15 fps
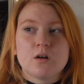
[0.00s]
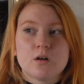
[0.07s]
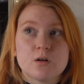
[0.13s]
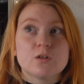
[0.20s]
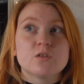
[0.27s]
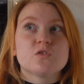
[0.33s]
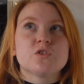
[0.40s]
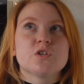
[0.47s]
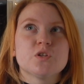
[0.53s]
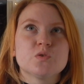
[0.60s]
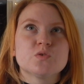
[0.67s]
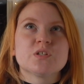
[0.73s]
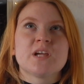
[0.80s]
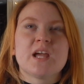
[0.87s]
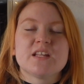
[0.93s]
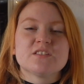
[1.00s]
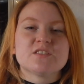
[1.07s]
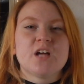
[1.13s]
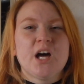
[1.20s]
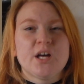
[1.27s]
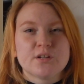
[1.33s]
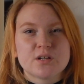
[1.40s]
girls use against
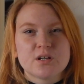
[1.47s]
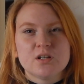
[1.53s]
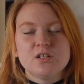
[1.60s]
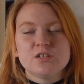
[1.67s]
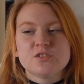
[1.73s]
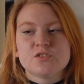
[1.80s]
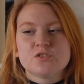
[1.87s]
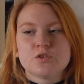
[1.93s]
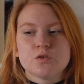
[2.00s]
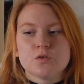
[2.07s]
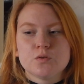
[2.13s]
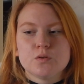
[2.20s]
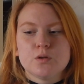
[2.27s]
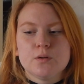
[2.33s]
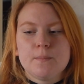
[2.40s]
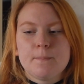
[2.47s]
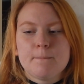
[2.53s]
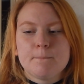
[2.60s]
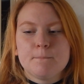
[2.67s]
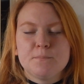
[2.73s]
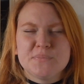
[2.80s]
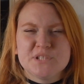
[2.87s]
other girls to
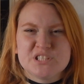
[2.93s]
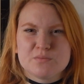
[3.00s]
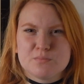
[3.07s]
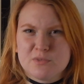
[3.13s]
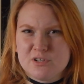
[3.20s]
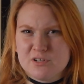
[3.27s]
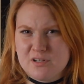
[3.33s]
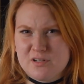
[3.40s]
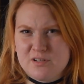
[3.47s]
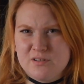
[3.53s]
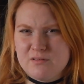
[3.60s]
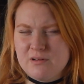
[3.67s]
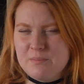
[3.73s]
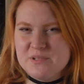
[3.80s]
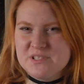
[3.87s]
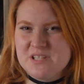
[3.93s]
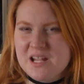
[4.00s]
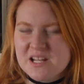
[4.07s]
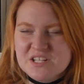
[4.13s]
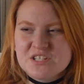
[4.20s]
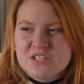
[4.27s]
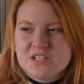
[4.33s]
besmirk your
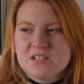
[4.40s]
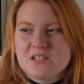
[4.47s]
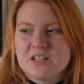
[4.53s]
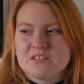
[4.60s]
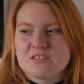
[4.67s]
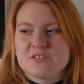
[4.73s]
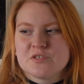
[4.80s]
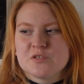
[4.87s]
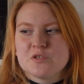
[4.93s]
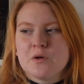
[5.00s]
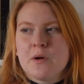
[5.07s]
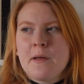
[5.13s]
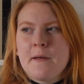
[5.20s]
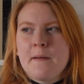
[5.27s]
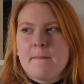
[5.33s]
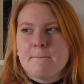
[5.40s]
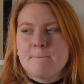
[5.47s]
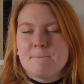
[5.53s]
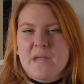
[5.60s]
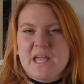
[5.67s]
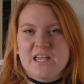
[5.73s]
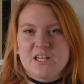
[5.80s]
reputation and to
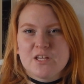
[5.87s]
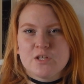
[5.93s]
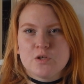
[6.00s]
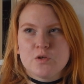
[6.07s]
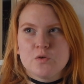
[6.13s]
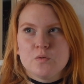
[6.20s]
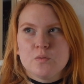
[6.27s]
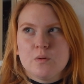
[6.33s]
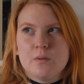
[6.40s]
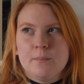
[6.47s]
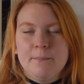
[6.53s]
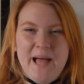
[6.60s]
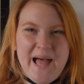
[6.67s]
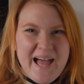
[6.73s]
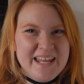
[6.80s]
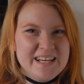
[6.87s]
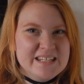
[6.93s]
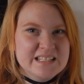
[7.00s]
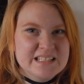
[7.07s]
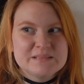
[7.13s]
make you bad,